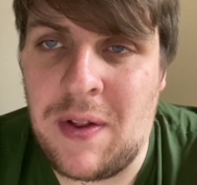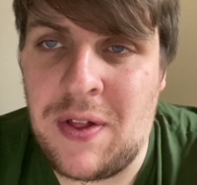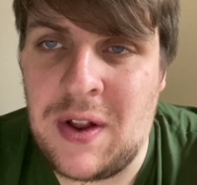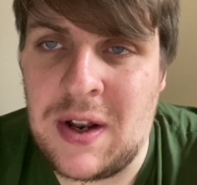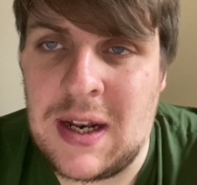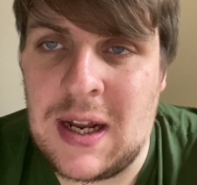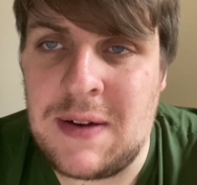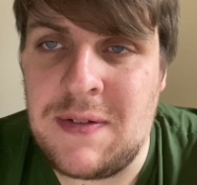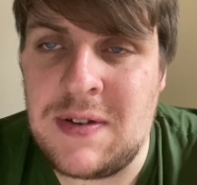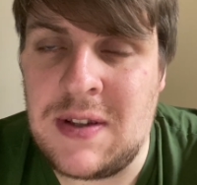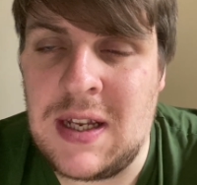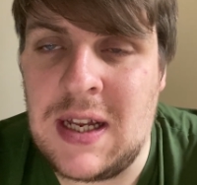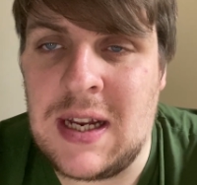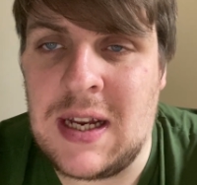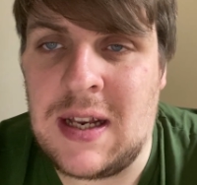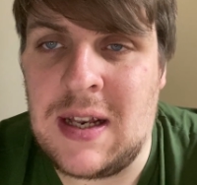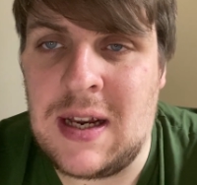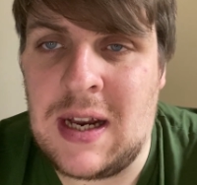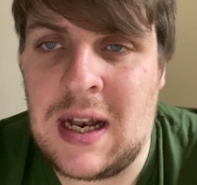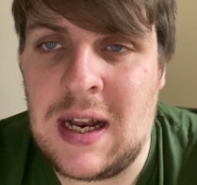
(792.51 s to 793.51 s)
I think they've
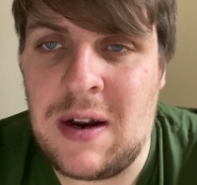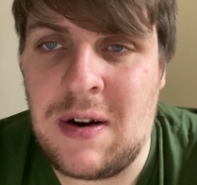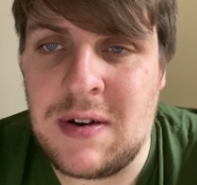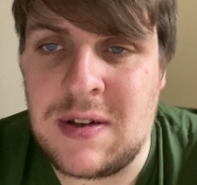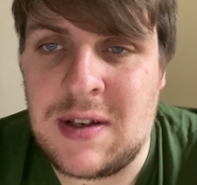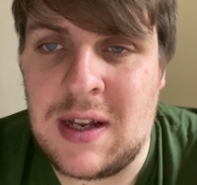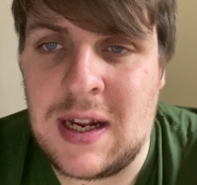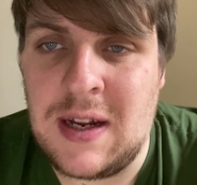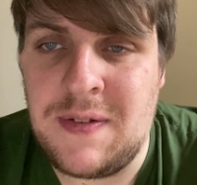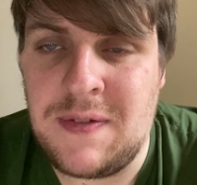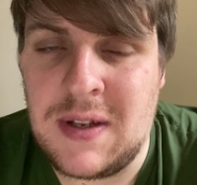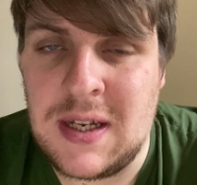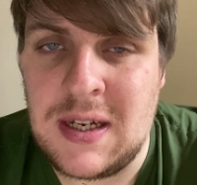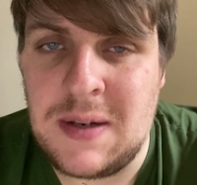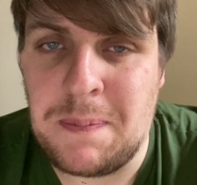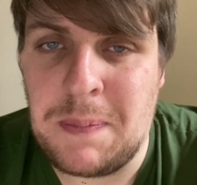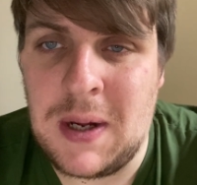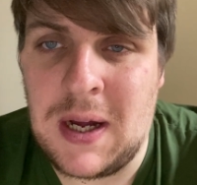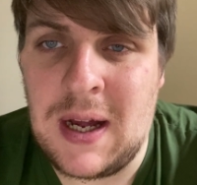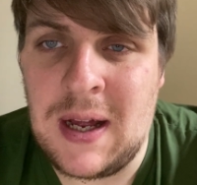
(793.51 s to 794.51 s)
steered clear of
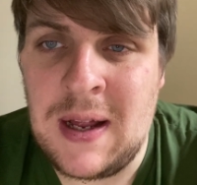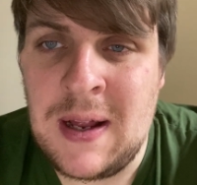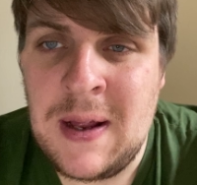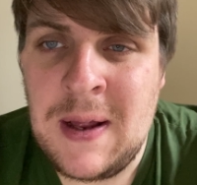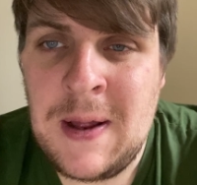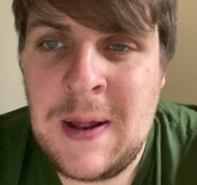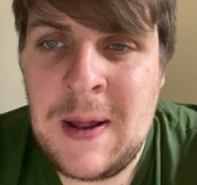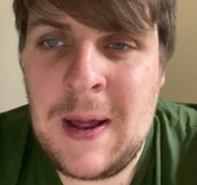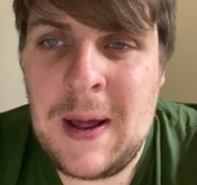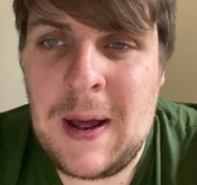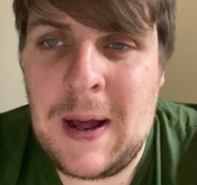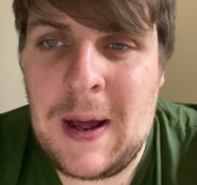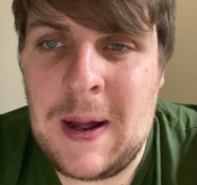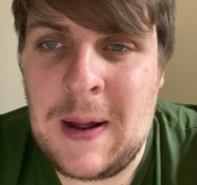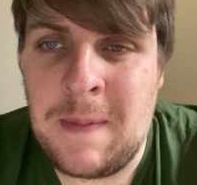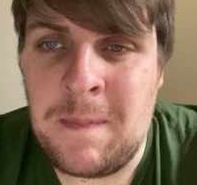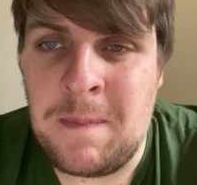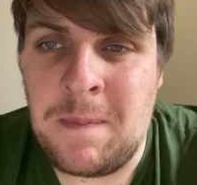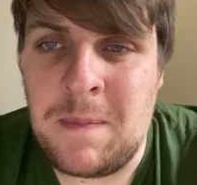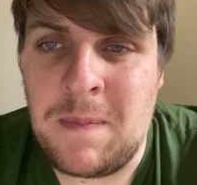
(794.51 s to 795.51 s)
safety, but
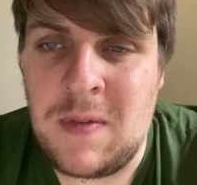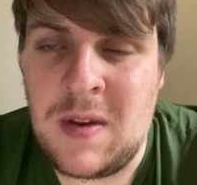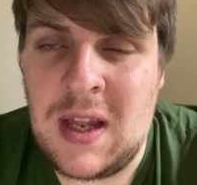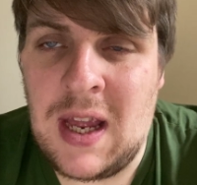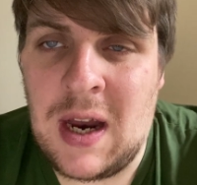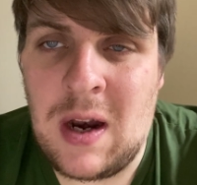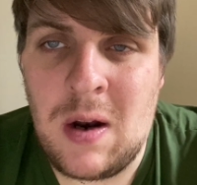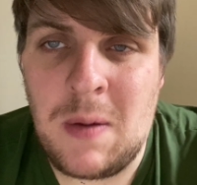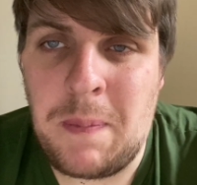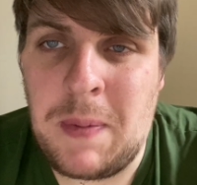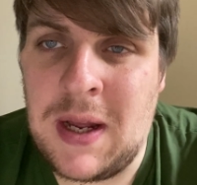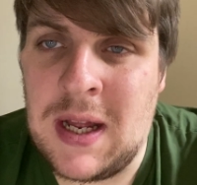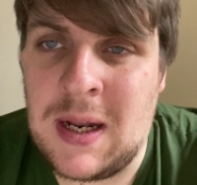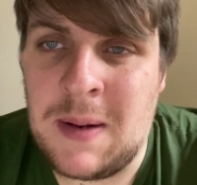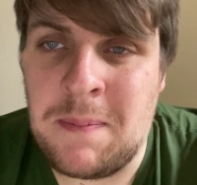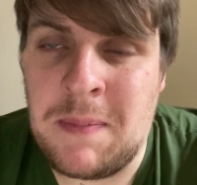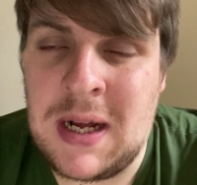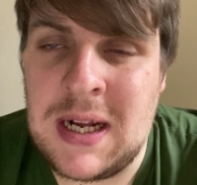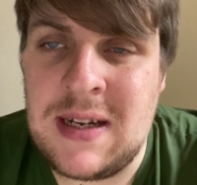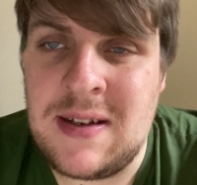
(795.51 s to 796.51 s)
yeah, it'd be an
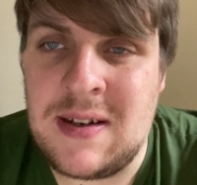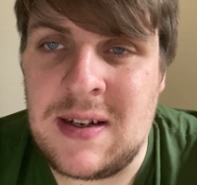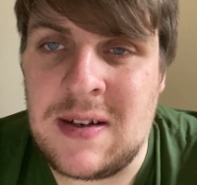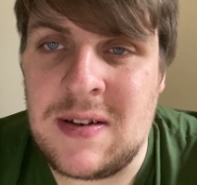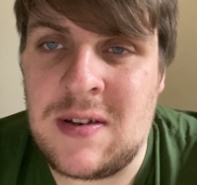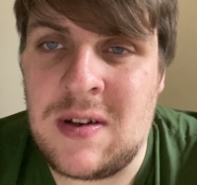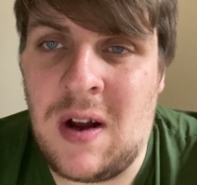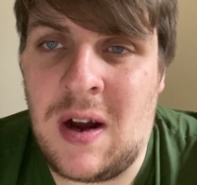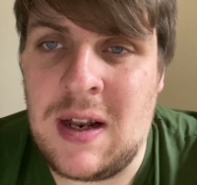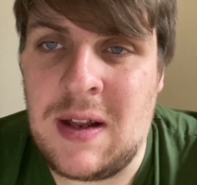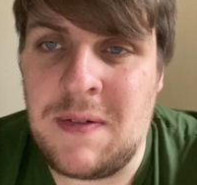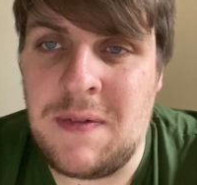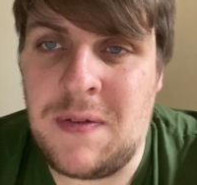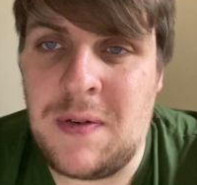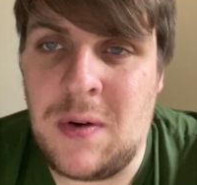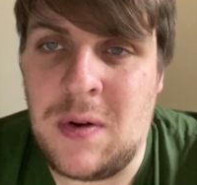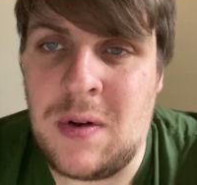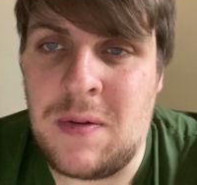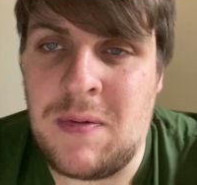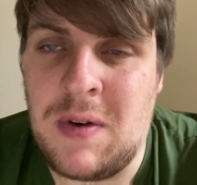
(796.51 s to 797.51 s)
amazing signing
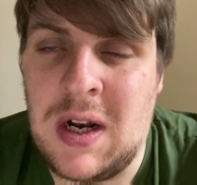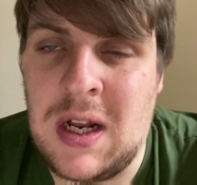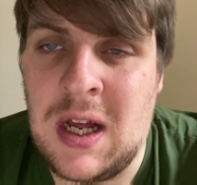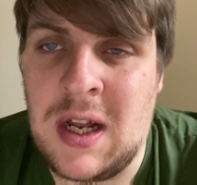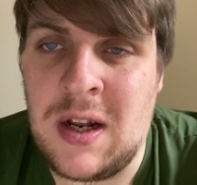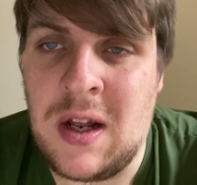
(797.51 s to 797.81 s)
for them, really.